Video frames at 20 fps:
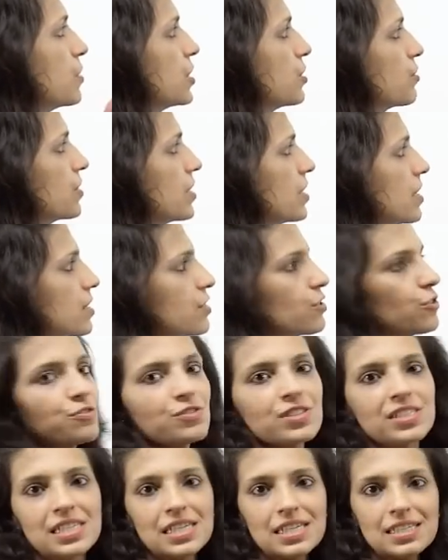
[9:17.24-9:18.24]
me to the end of
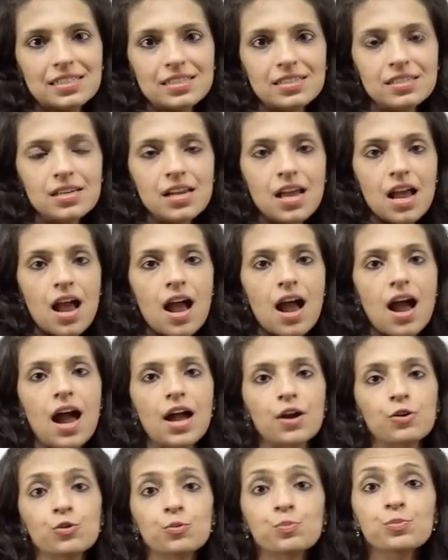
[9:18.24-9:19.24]
this lesson.
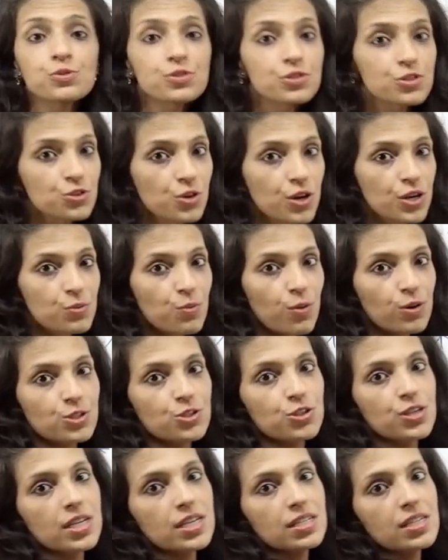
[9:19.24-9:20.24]
I hope you enjoyed
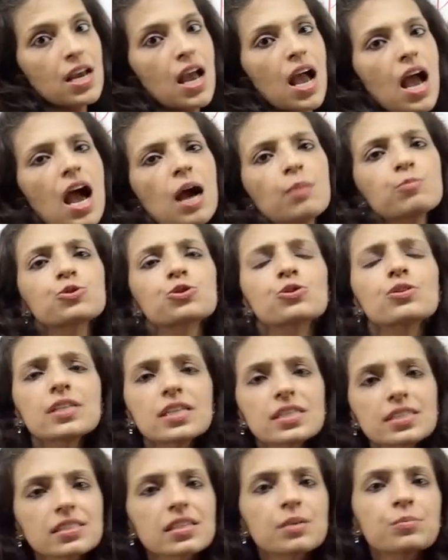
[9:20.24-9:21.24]
watching it. I'm sure
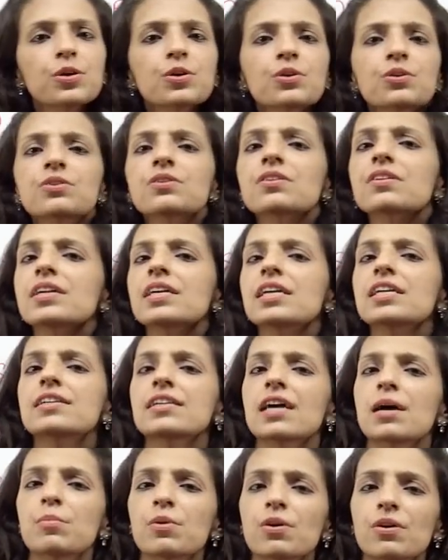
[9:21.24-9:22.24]
next time you're going to read
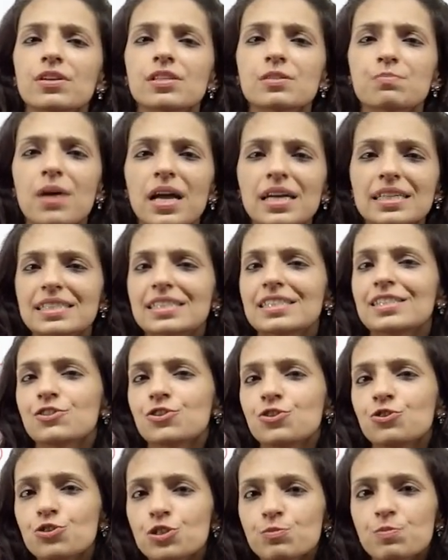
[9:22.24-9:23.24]
tabloids,
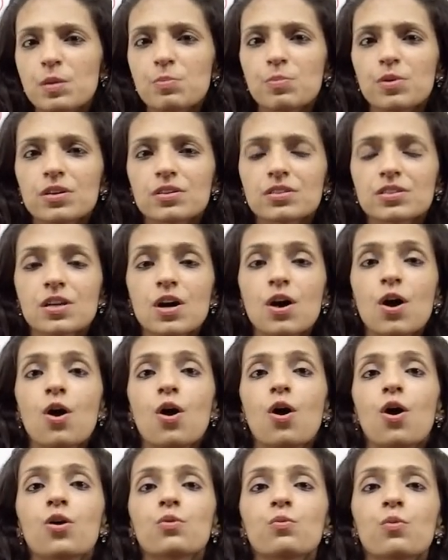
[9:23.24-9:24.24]
magazines, newspapers,
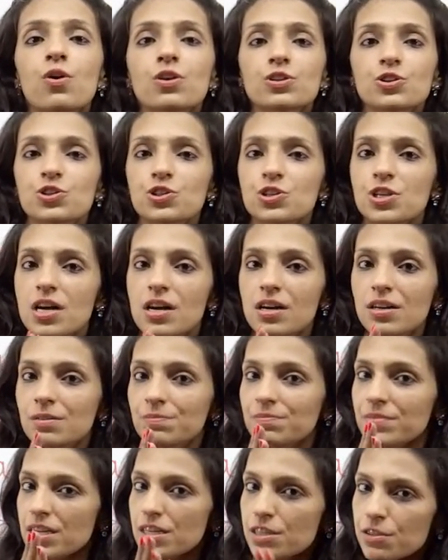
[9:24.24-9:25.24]
or watch
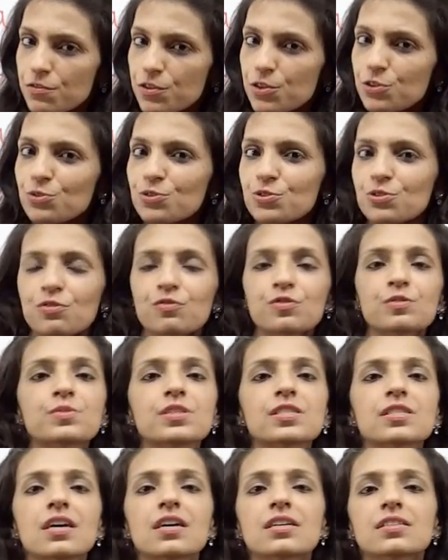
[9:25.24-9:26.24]
interviews of film
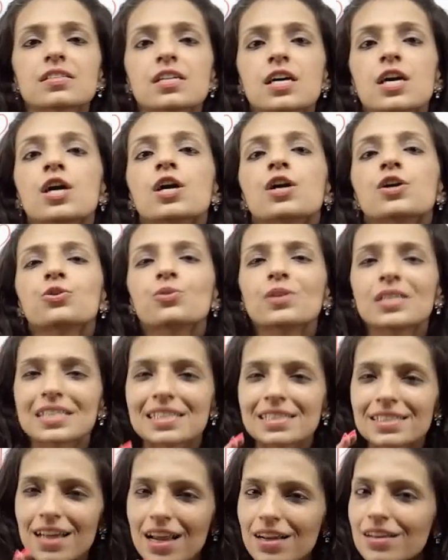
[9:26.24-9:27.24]
stars. You'll
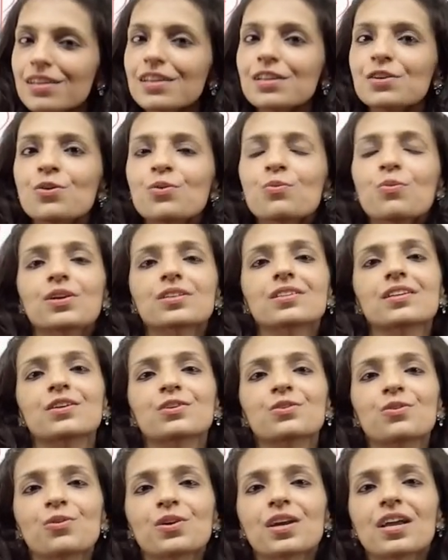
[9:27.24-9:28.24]
exactly know what they're
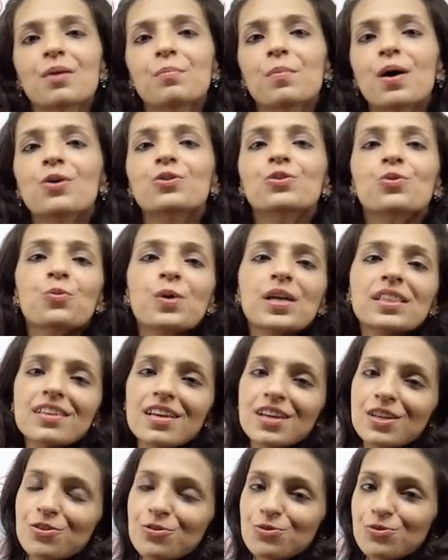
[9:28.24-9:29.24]
talking about when
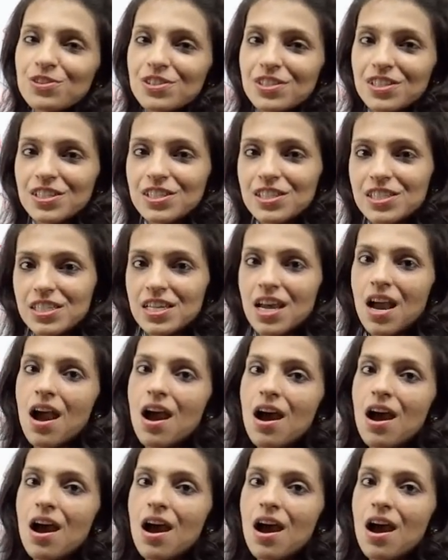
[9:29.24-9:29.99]
they use these